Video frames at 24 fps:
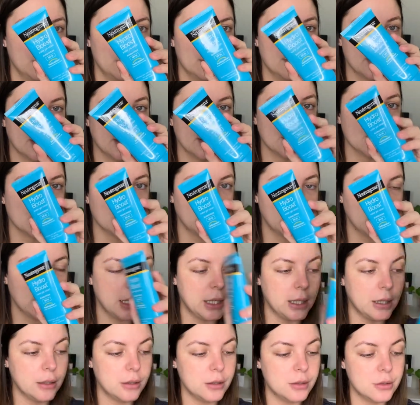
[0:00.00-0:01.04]
sunscreen
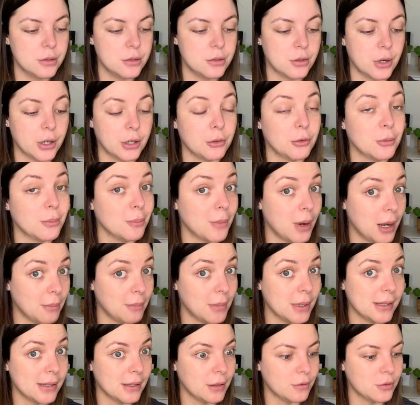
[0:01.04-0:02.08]
here, trying to remind
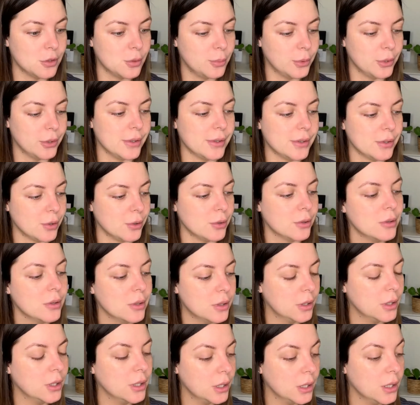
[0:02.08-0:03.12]
myself to put this on.
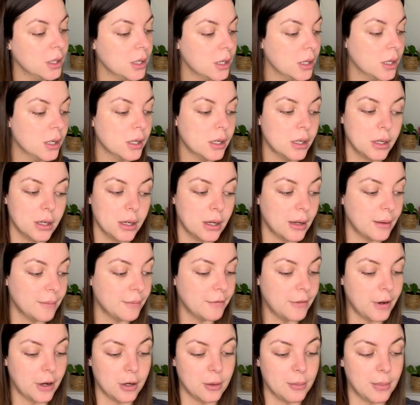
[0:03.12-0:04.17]
I'm
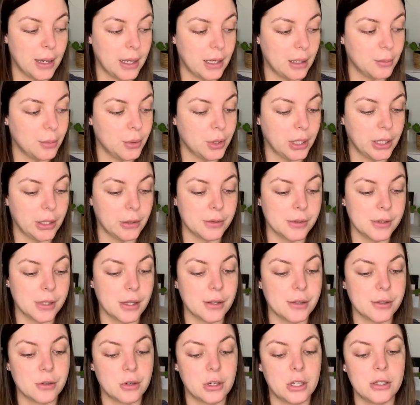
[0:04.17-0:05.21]
very bad at putting on
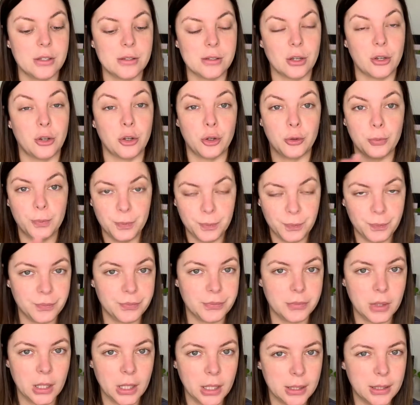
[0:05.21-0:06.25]
sunscreen, so
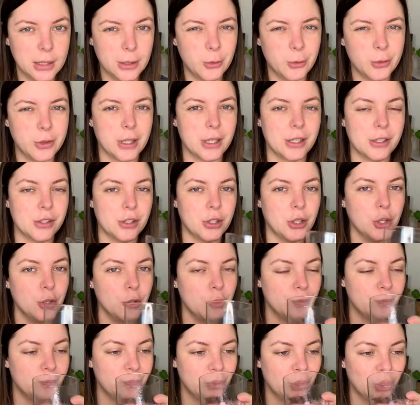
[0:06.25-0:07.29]
little things, you know.
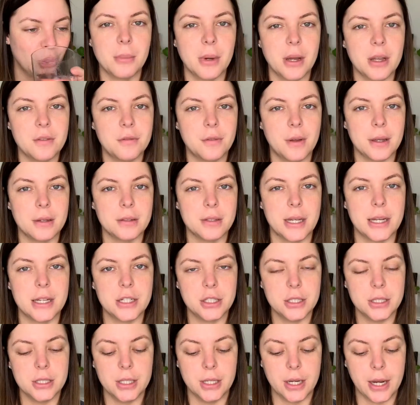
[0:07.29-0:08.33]
My
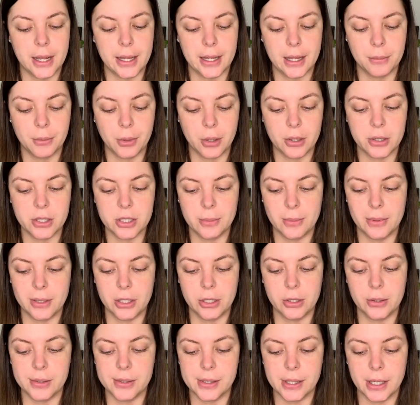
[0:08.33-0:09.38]
foundation today, I'm going to be
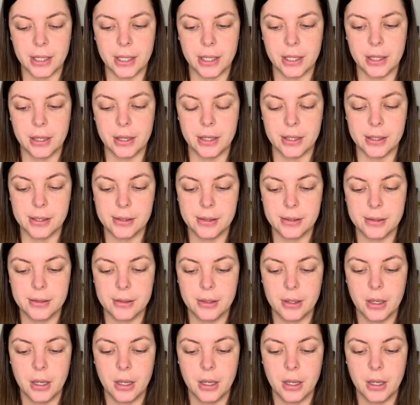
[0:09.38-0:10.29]
using this